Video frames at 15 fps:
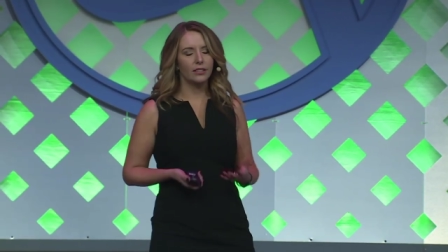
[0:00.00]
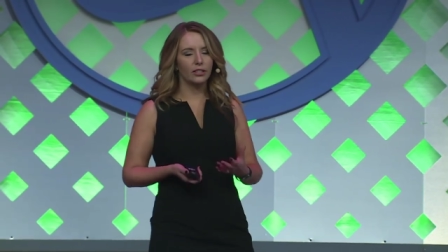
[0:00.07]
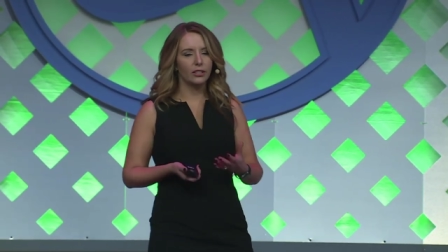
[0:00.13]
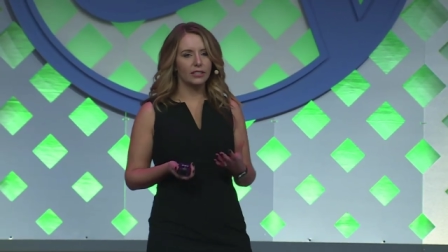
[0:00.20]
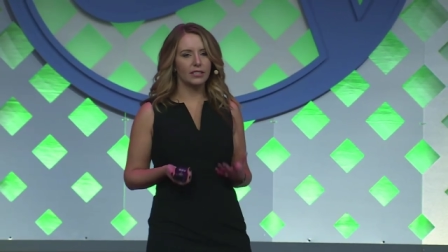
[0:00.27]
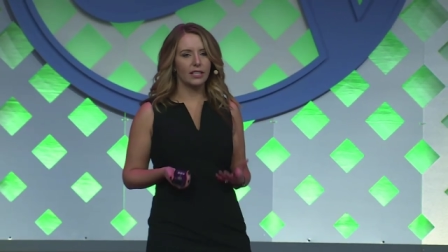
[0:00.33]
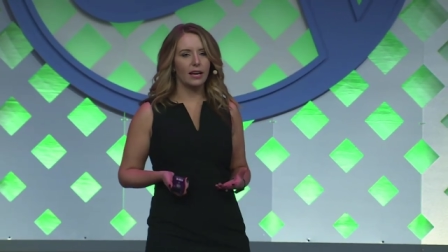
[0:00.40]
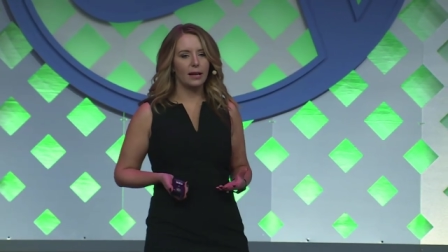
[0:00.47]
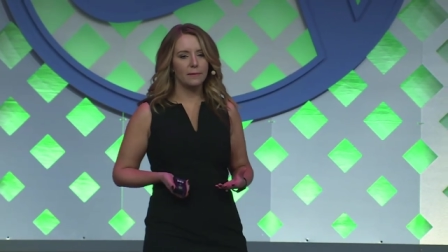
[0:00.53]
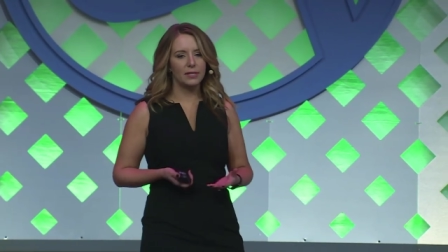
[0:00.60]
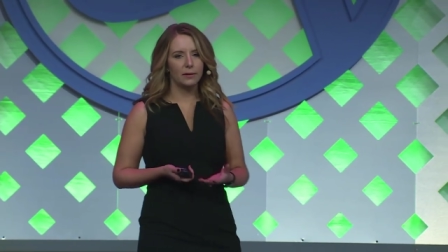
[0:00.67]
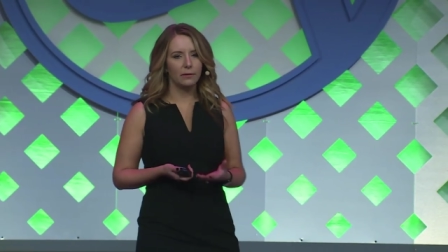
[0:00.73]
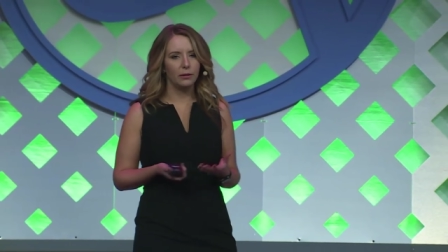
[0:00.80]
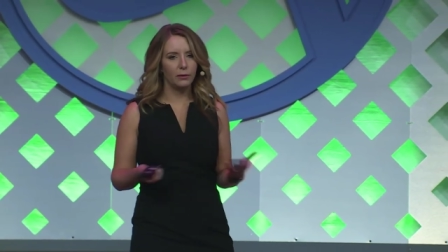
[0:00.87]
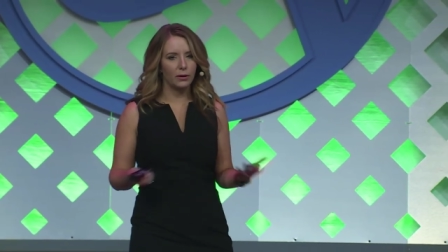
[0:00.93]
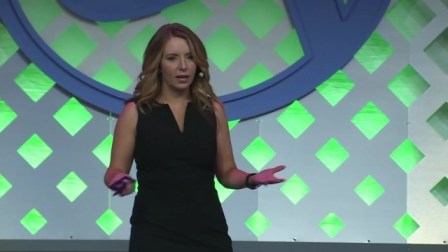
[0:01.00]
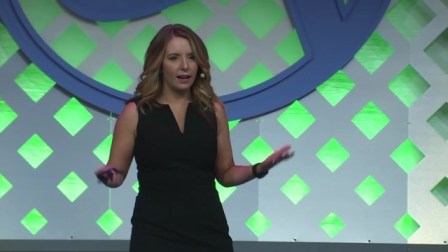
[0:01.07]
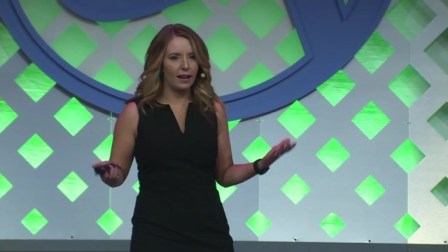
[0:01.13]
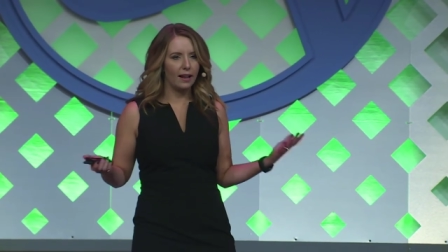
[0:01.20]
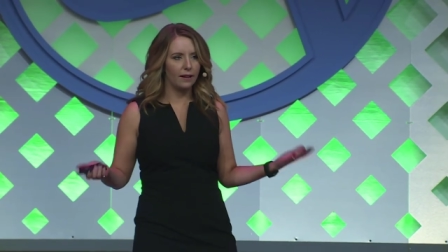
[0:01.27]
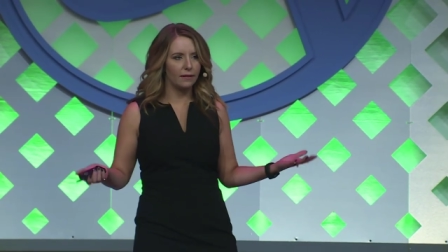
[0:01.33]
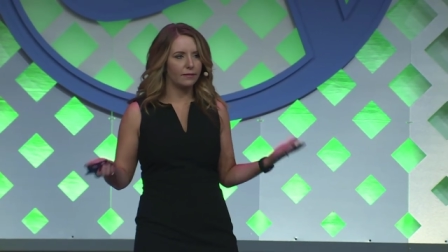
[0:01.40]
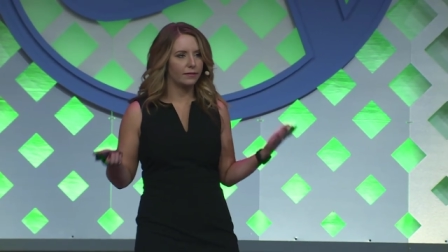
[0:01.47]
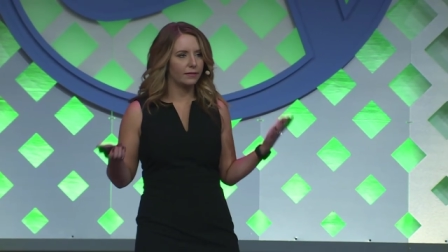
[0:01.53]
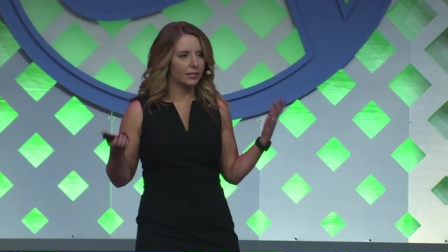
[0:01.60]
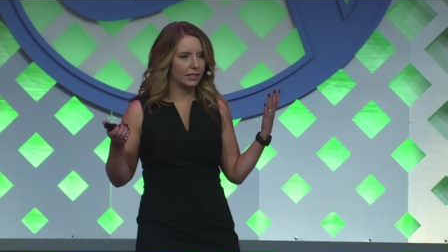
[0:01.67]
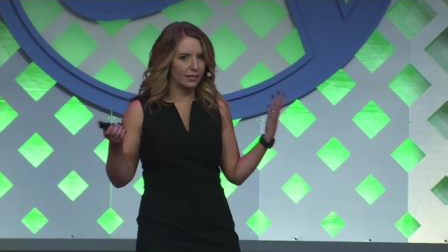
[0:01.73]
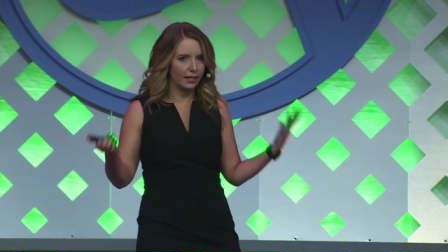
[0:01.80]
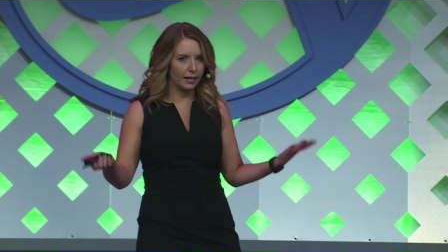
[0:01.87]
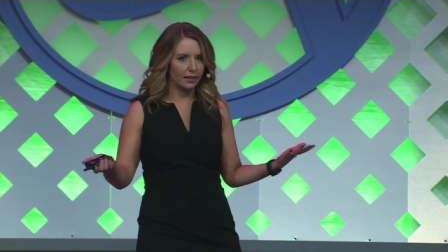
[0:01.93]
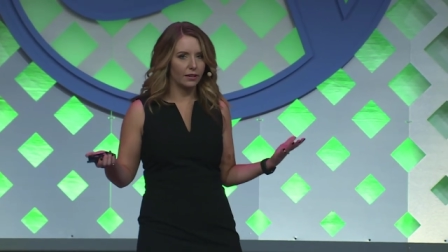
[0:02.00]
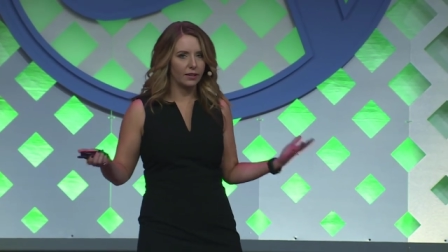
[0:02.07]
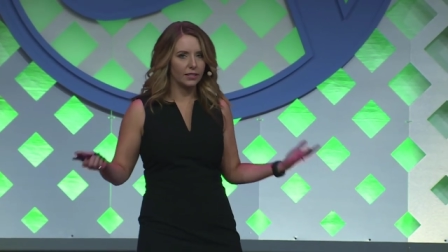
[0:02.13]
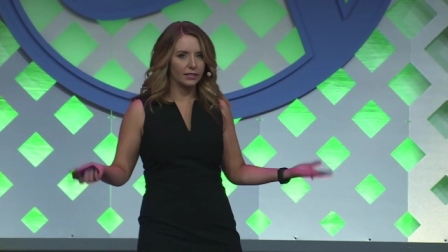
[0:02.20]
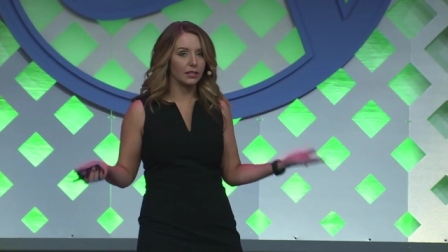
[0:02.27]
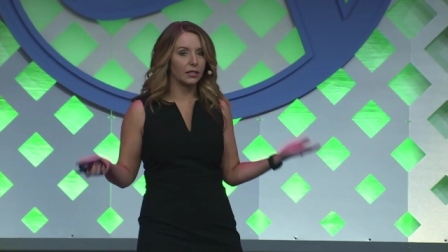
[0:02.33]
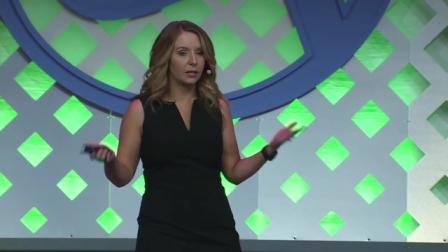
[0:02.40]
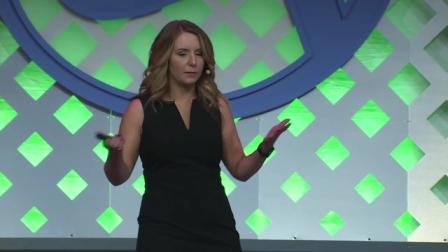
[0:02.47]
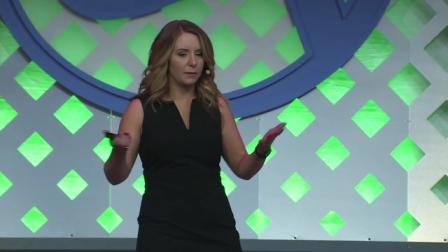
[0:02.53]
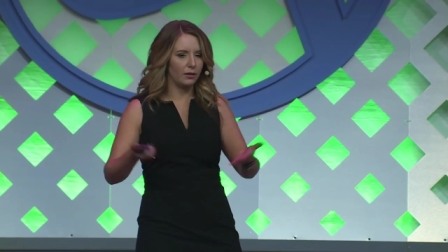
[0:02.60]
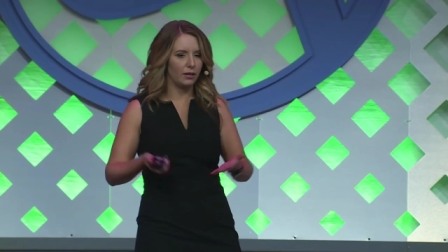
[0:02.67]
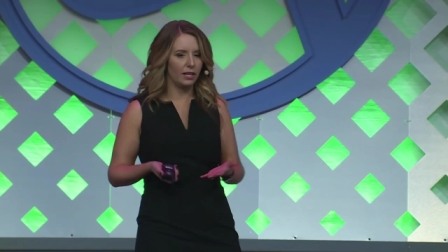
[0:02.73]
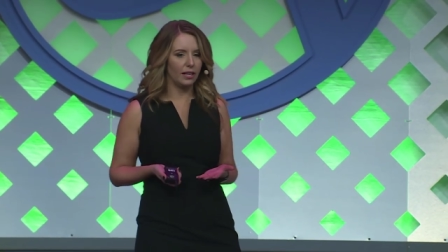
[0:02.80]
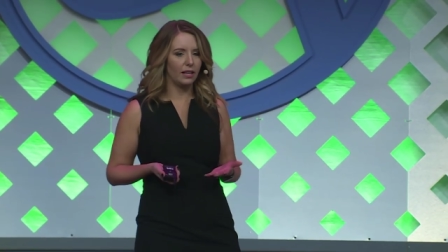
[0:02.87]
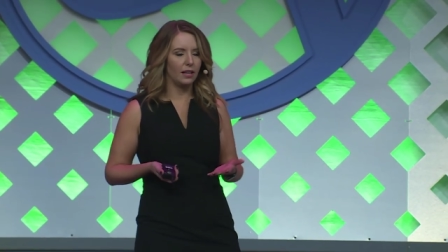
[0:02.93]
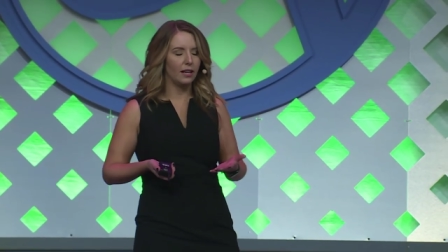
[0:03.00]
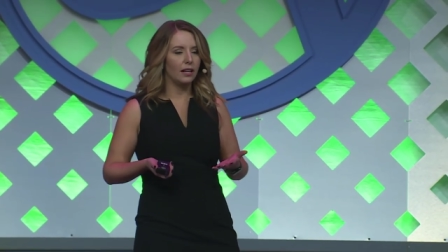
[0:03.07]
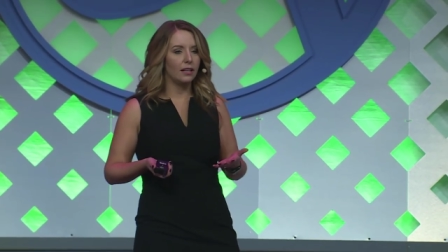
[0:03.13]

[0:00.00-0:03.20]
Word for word: the good times that we want to have together as a community.